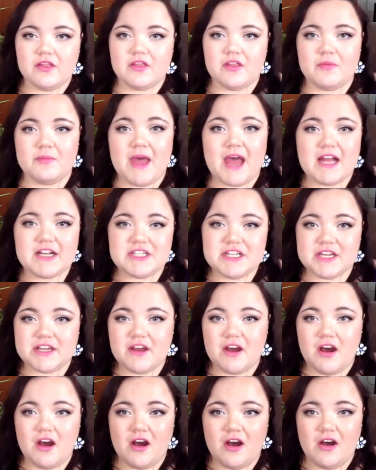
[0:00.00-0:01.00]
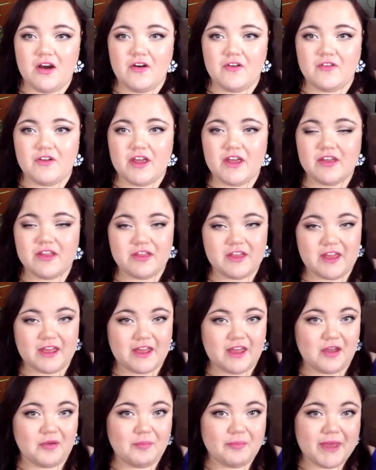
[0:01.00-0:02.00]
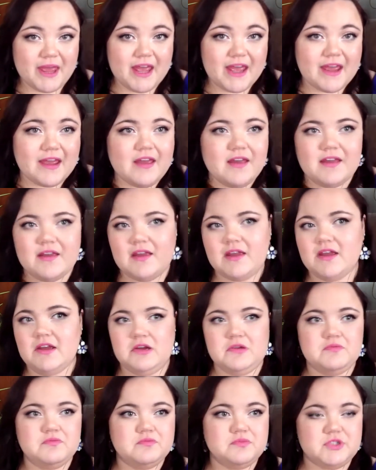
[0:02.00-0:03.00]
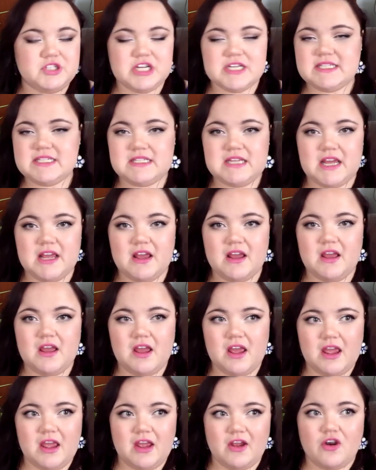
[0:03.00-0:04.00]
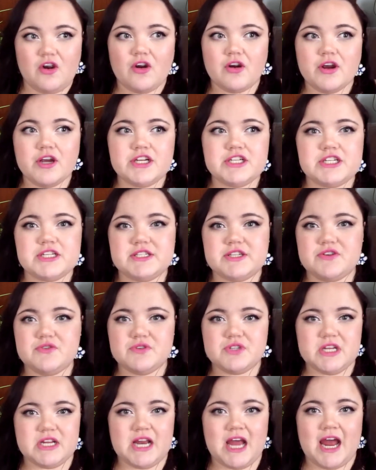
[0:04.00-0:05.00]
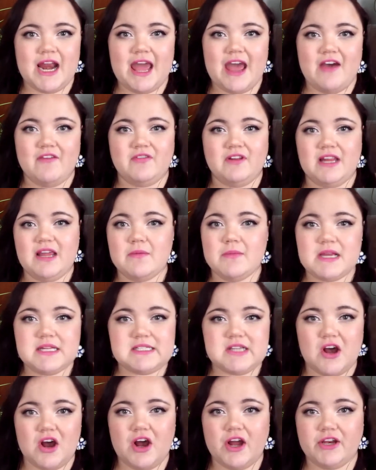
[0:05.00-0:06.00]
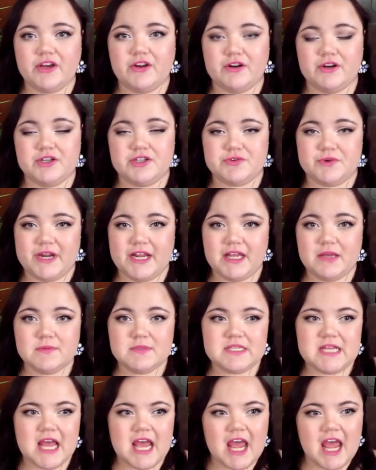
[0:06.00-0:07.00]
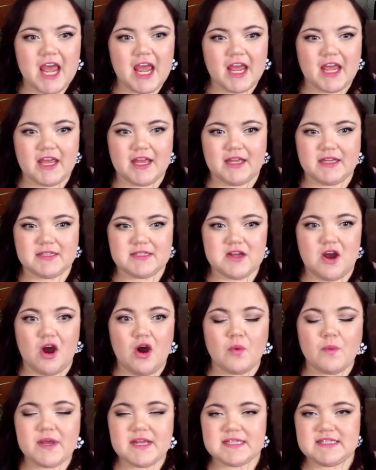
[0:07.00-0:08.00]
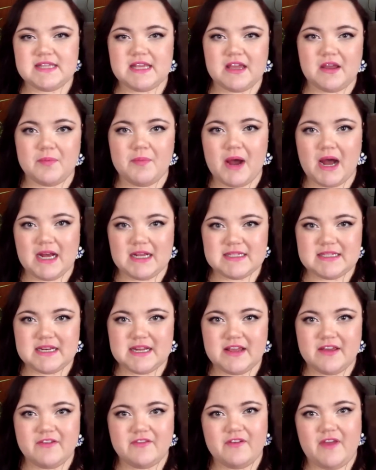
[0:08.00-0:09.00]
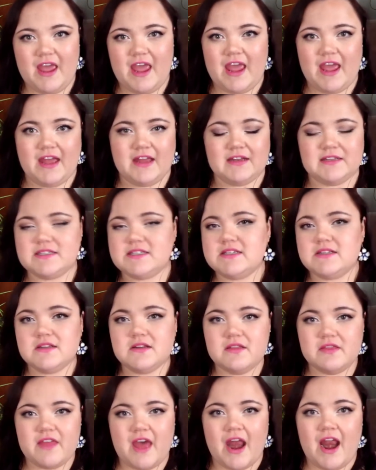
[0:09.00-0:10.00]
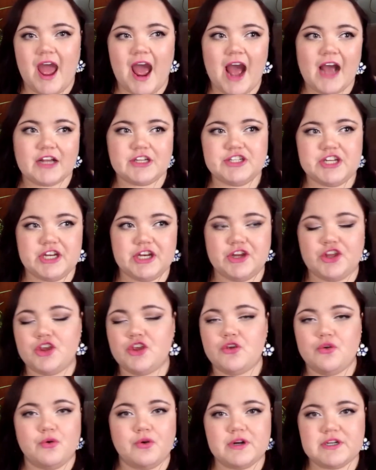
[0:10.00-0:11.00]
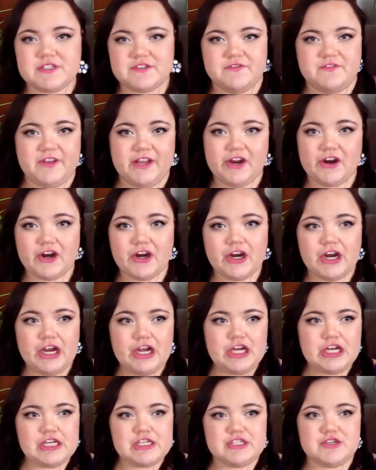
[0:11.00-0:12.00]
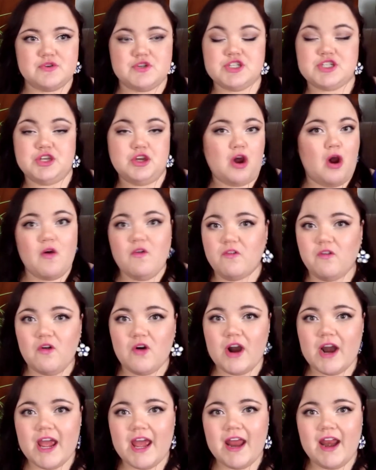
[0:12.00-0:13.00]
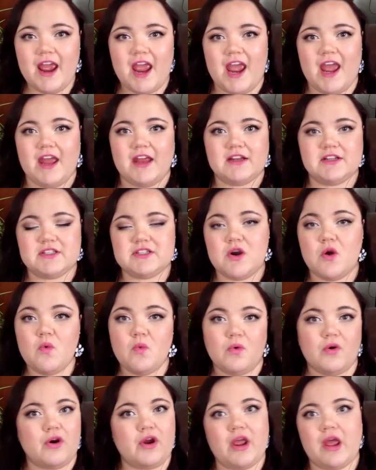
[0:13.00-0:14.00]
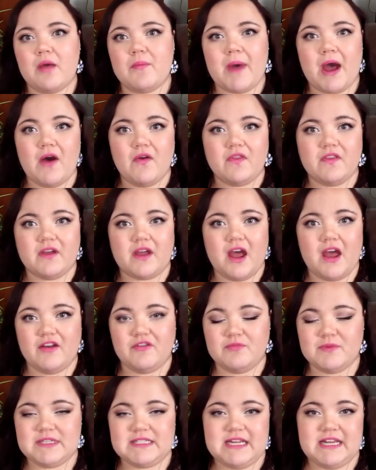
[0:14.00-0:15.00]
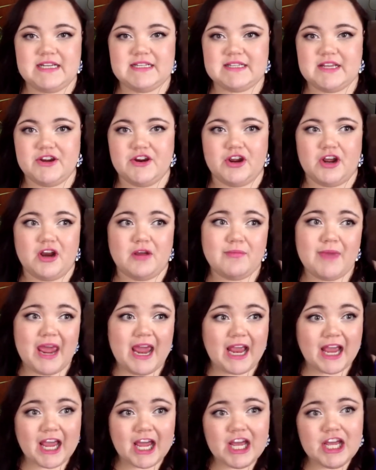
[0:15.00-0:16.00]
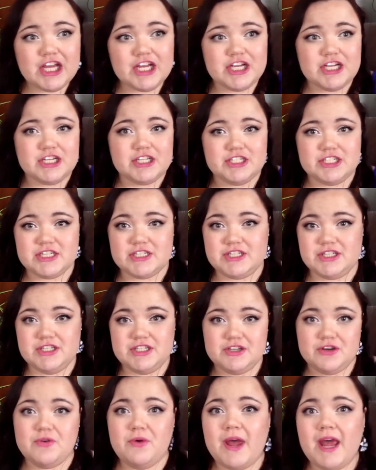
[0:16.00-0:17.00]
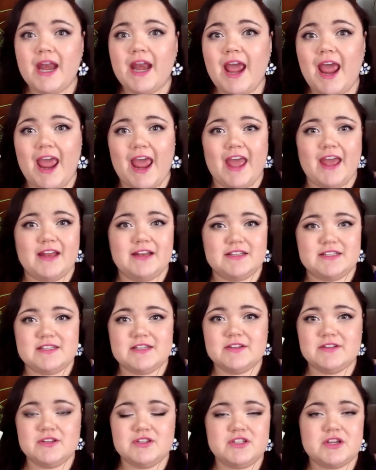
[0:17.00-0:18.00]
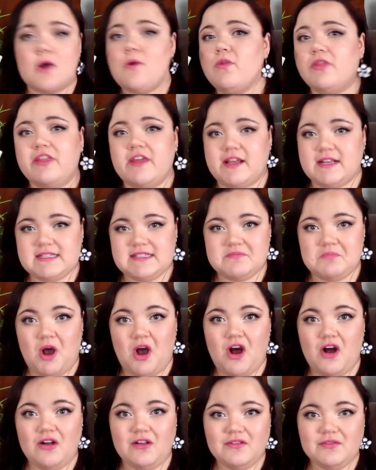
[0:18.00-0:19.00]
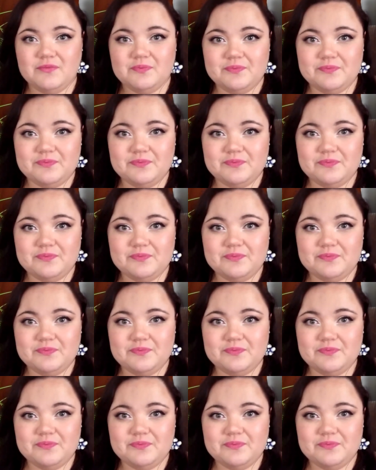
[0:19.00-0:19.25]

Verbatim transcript: The magic of thinking big just encourages you to not have limits on your dreams and to always think positive and that action cures fear. So just go for it and don't worry about the kind of mistakes that you're going to make. Just do it and don't think small.